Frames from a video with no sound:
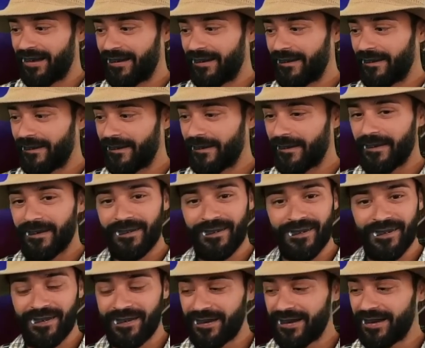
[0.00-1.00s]
Keep
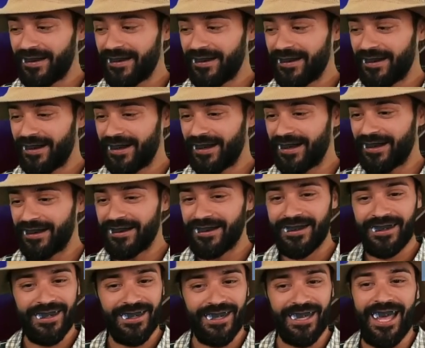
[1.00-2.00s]
going.
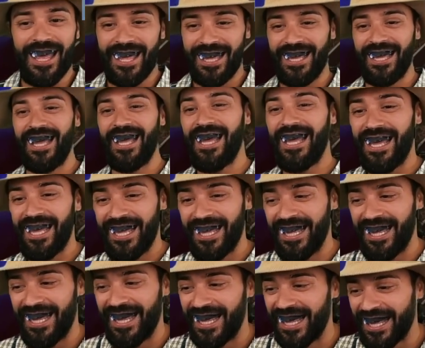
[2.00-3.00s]
Stars are gonna
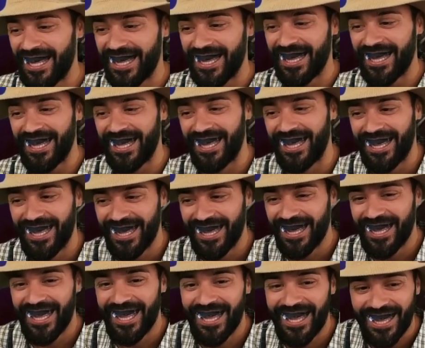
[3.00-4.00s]
tumble
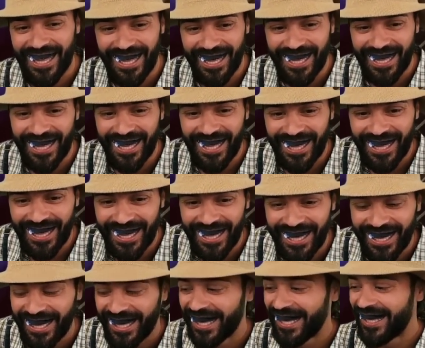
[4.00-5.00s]

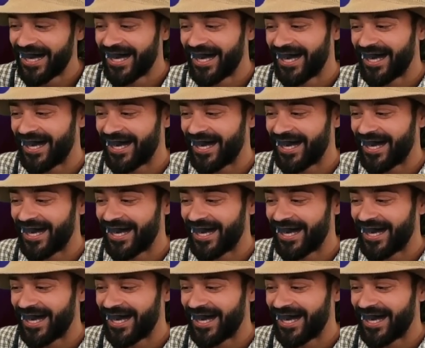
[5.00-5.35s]
in.